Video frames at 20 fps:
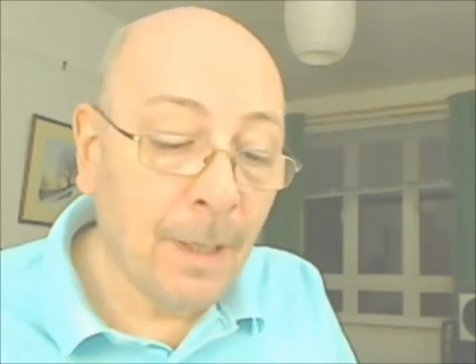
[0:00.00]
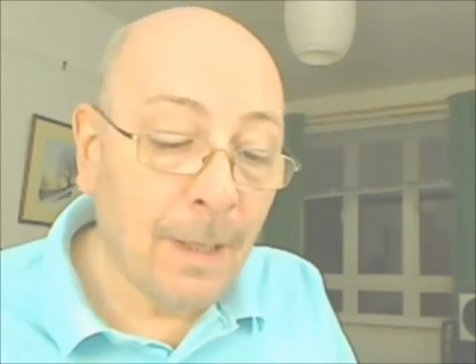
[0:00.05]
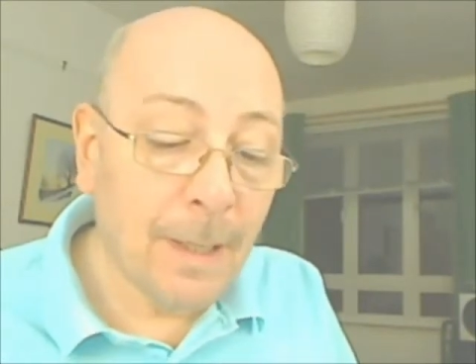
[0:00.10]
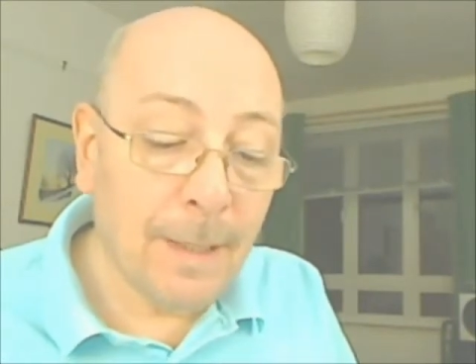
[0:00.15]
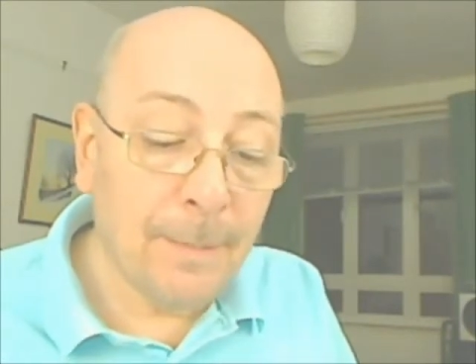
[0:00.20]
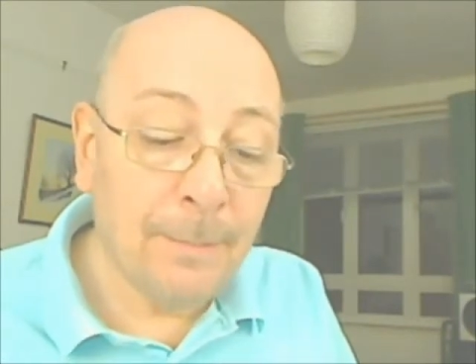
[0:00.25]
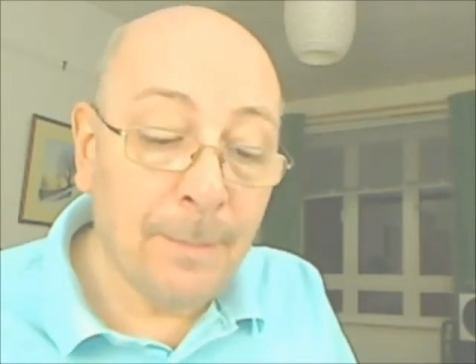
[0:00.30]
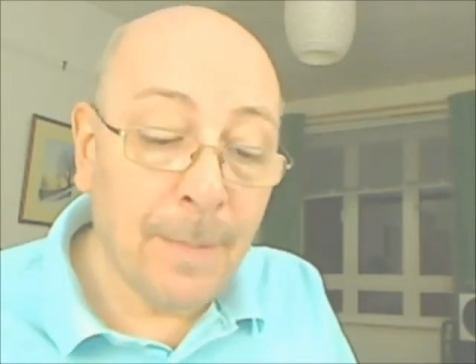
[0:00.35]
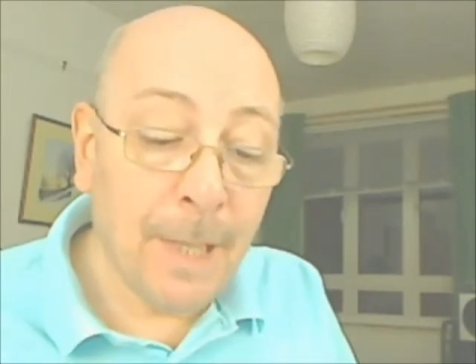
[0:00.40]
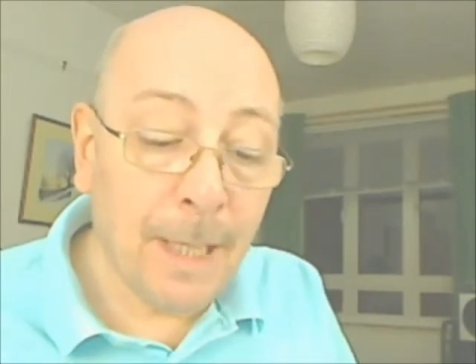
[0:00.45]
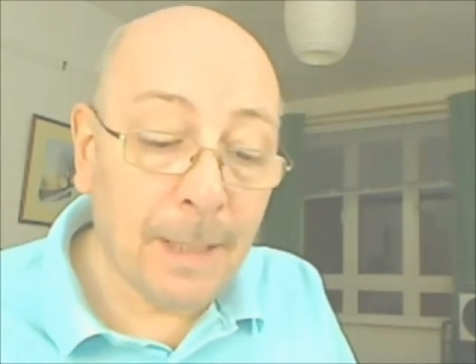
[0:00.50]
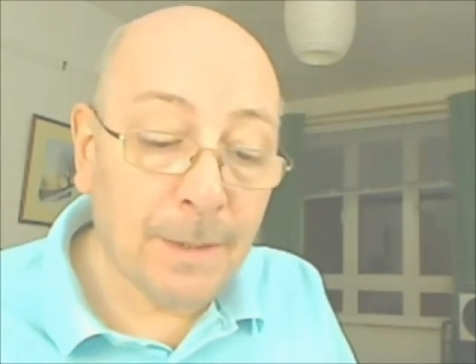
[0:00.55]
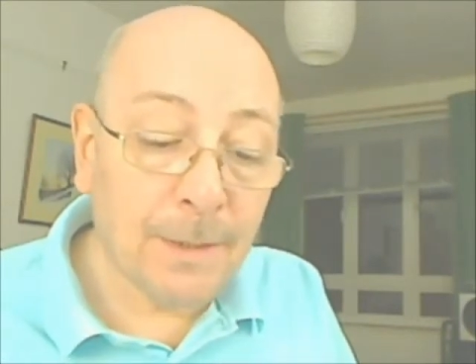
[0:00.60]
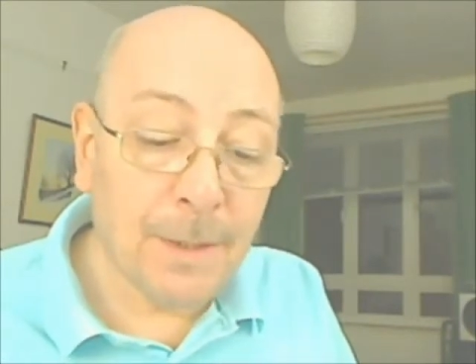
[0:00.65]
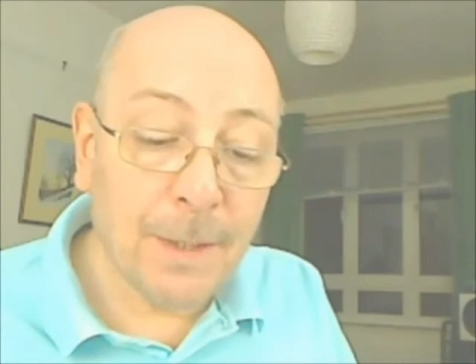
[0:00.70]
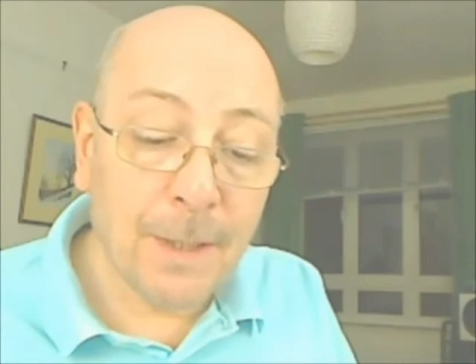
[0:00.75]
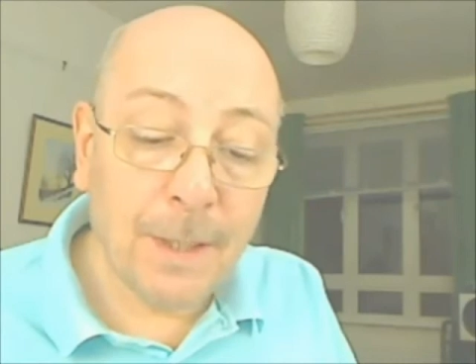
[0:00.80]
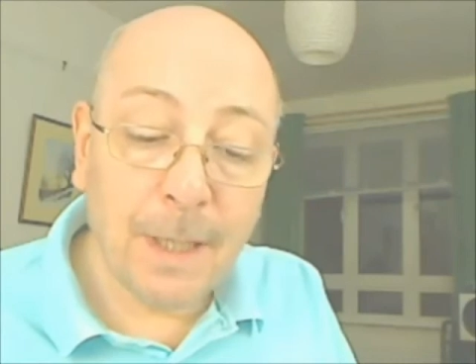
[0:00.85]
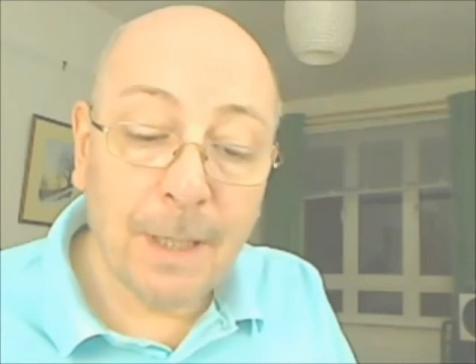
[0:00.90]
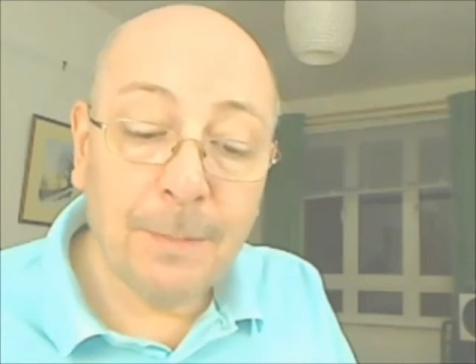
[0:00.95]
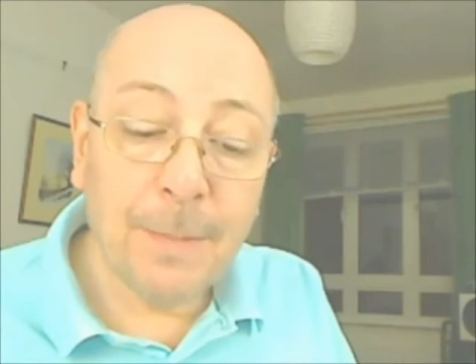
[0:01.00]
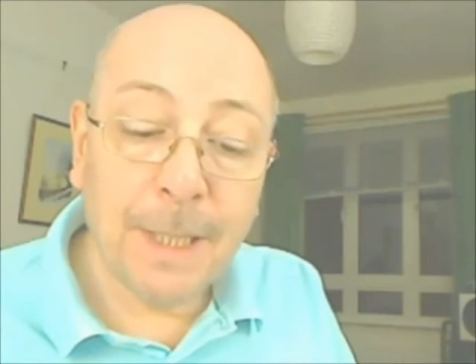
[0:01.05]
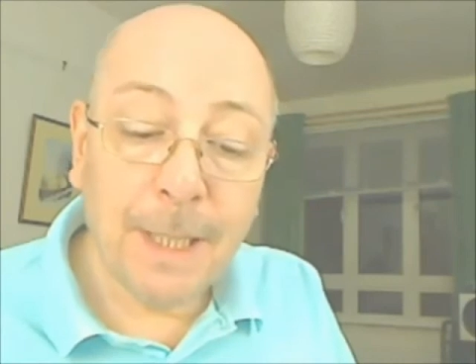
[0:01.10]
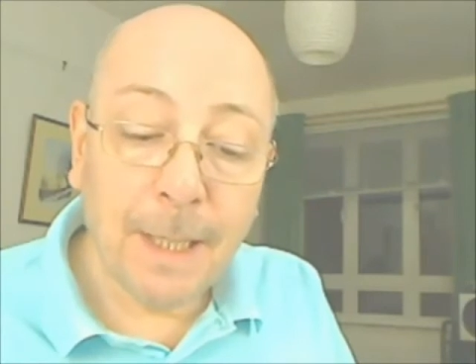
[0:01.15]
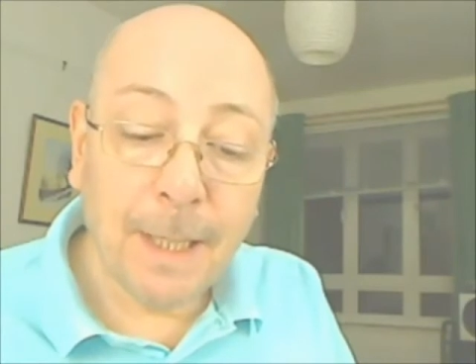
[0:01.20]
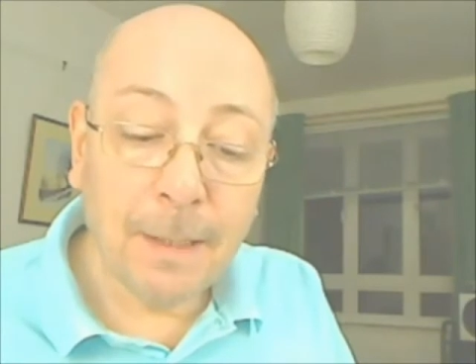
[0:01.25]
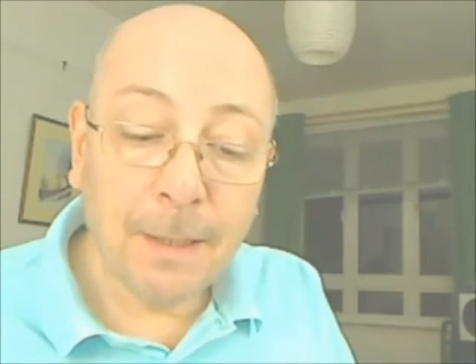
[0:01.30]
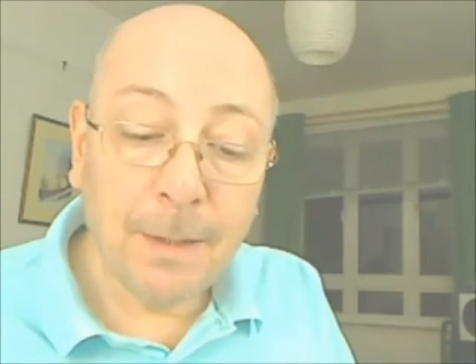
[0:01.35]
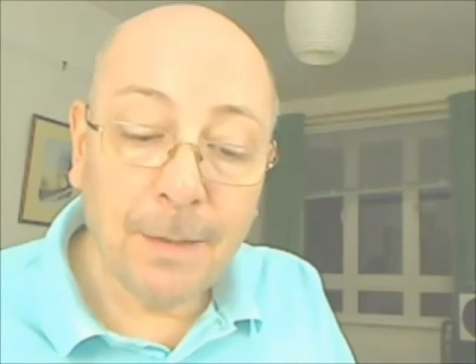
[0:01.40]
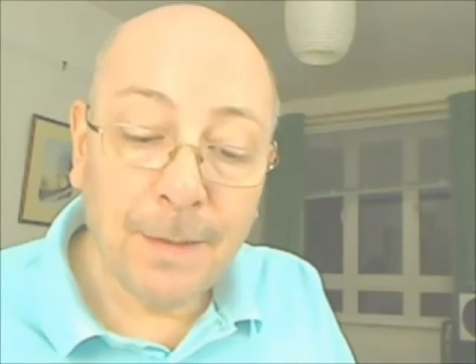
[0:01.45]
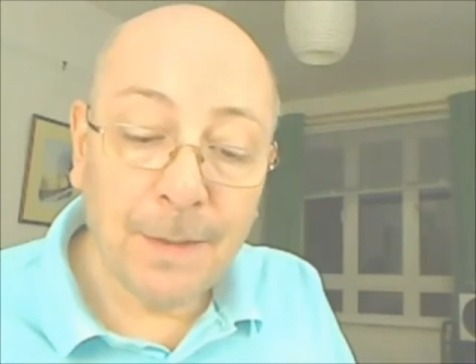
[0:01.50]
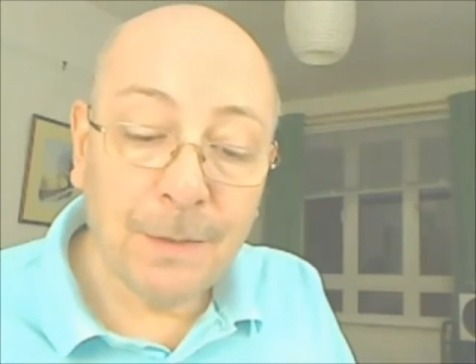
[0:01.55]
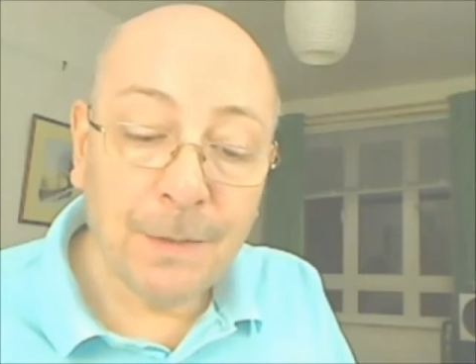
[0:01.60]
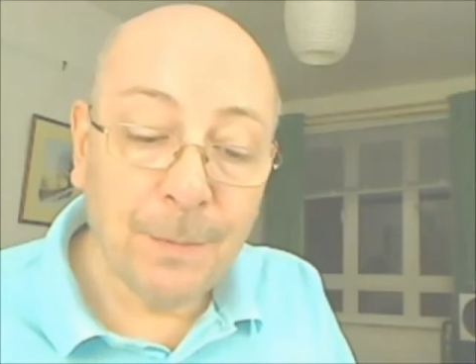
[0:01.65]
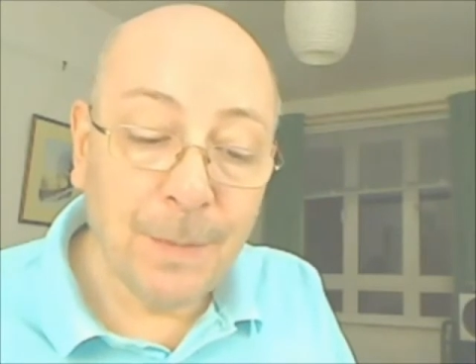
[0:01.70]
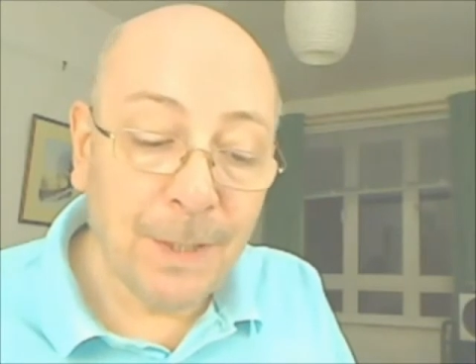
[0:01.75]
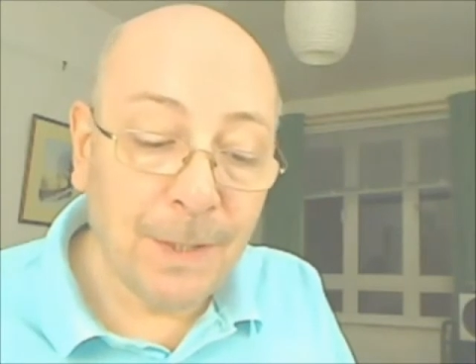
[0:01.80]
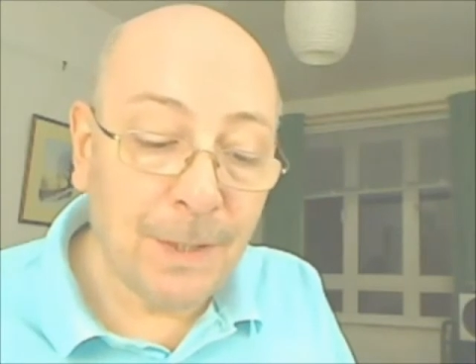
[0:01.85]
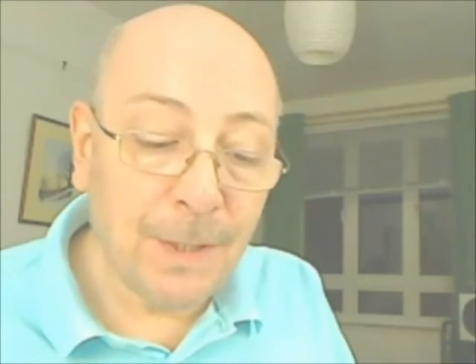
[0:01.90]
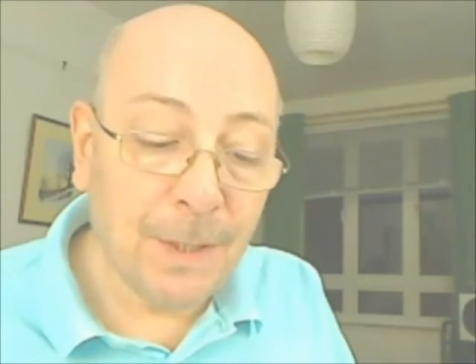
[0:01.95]
and Max and I began going to
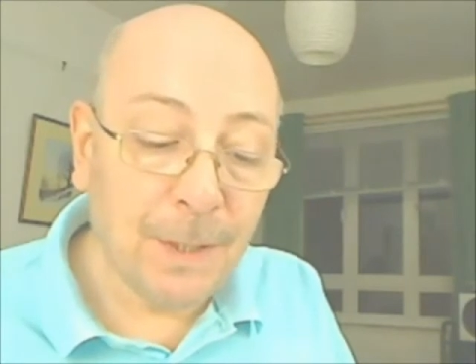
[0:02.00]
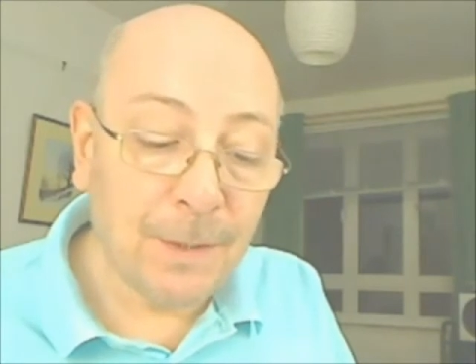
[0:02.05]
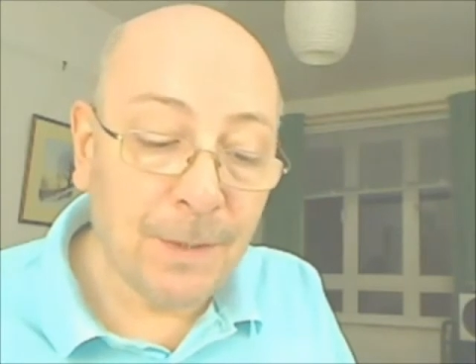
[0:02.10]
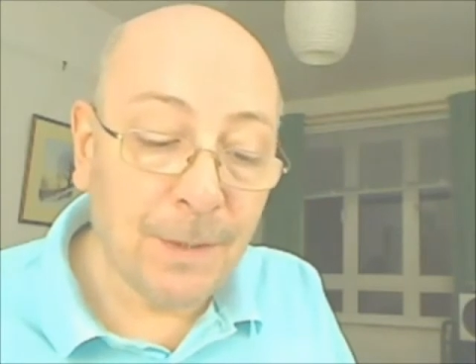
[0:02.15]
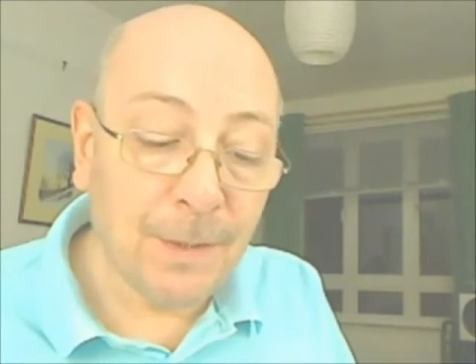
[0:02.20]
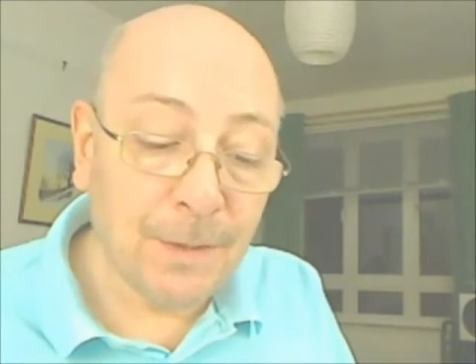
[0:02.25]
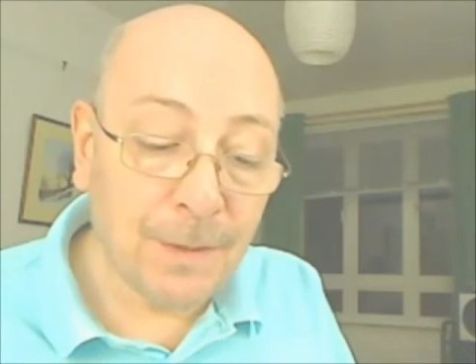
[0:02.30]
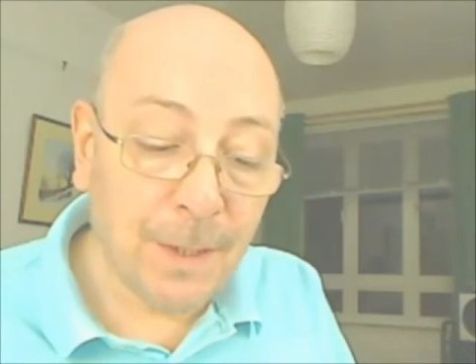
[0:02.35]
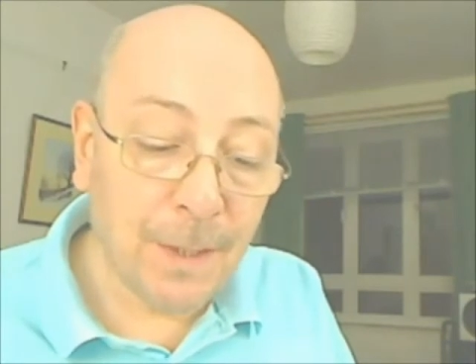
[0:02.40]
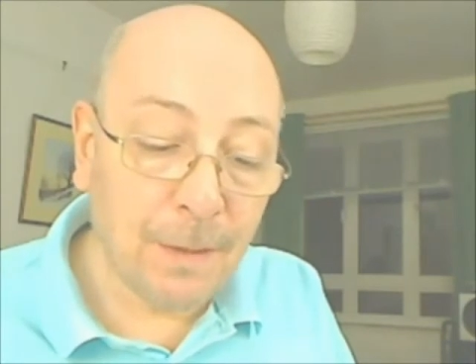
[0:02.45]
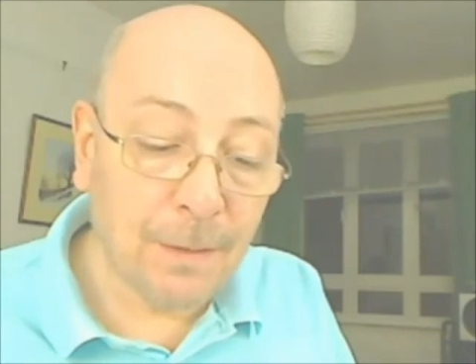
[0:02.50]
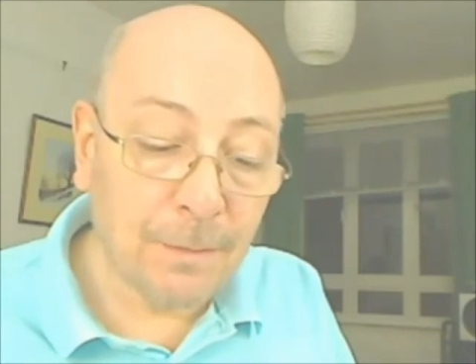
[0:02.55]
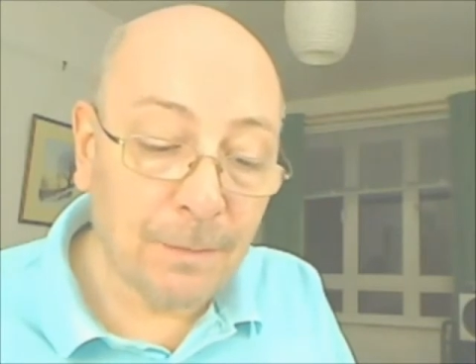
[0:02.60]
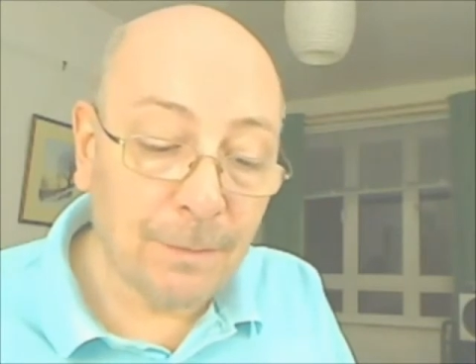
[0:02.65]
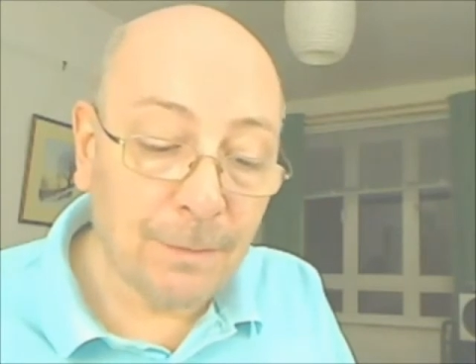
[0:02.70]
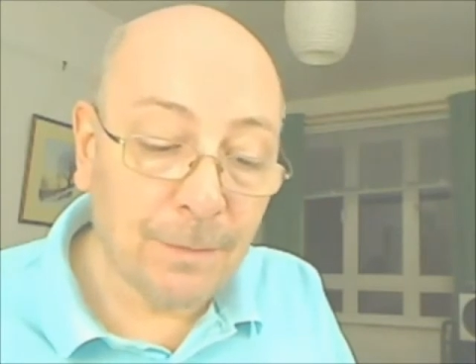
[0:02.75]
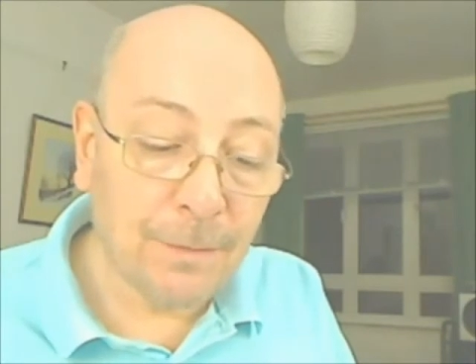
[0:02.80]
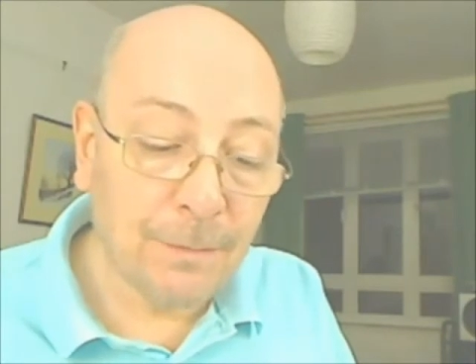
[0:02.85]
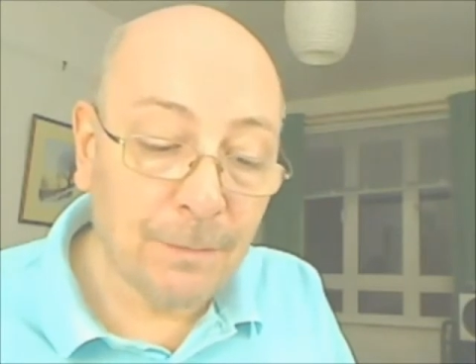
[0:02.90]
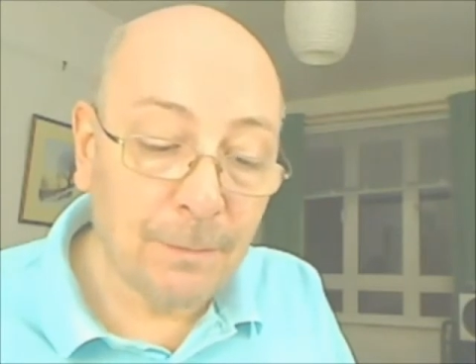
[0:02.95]
meetings ourselves.